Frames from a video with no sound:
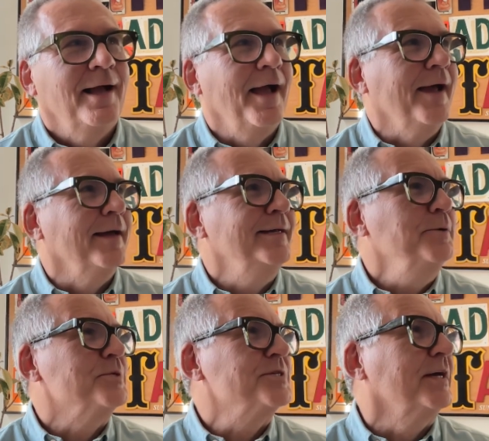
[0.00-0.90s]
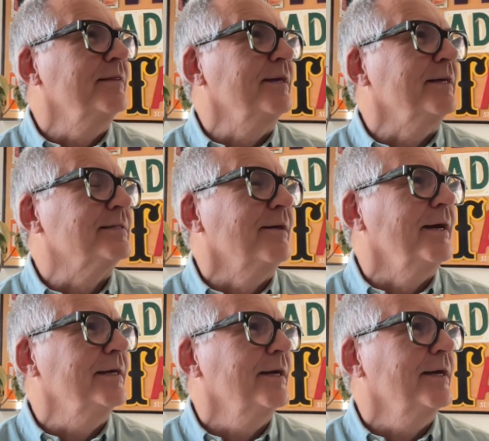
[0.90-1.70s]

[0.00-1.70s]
And he would say things like,